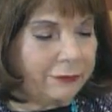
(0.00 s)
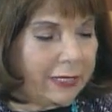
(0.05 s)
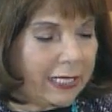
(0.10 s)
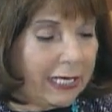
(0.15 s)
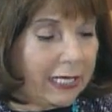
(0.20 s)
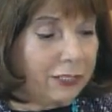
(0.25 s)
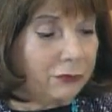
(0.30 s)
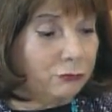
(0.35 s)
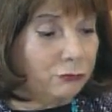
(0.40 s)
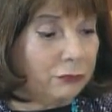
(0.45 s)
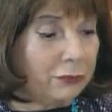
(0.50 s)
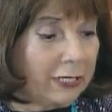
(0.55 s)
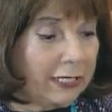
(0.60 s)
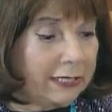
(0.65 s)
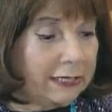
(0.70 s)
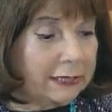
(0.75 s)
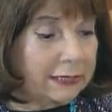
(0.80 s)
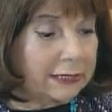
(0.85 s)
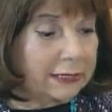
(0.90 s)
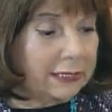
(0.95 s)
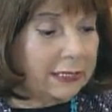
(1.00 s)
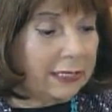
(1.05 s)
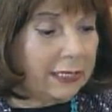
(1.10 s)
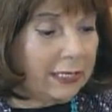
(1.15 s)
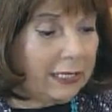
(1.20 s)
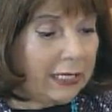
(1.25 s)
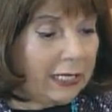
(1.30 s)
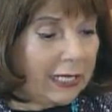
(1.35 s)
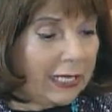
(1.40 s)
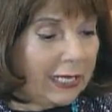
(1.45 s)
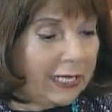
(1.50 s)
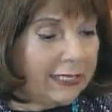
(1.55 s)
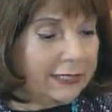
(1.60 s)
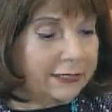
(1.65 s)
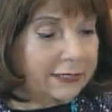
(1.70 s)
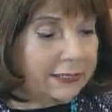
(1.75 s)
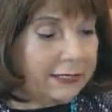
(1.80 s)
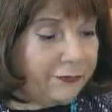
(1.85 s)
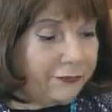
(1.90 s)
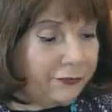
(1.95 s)
and write as
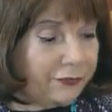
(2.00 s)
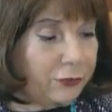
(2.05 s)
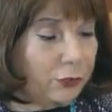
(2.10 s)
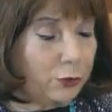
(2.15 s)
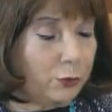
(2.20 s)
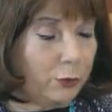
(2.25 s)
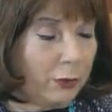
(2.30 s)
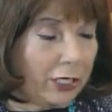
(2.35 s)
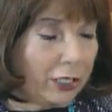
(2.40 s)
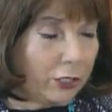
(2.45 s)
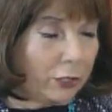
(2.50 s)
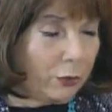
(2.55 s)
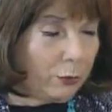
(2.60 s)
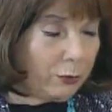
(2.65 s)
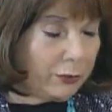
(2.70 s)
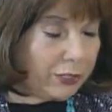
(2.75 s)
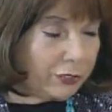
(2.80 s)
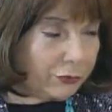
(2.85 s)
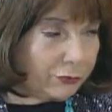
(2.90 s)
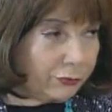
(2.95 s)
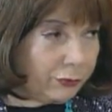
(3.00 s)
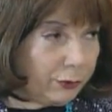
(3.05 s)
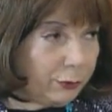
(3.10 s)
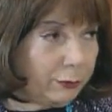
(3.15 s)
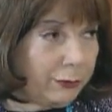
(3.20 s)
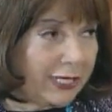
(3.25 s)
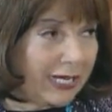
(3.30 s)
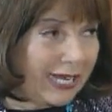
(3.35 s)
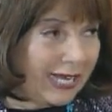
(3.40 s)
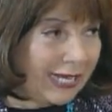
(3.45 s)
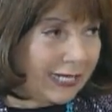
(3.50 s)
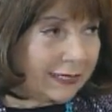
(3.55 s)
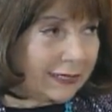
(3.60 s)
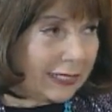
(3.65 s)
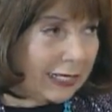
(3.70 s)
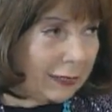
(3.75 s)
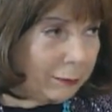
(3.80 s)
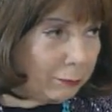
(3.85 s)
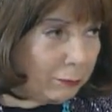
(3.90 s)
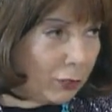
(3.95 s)
if you are going through it at
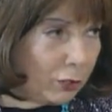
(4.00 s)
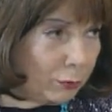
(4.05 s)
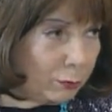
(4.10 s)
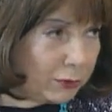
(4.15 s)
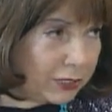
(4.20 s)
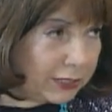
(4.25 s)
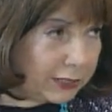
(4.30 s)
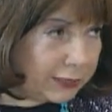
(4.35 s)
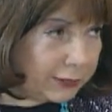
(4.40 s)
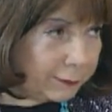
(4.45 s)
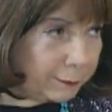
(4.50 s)
that moment. Mm-hmm.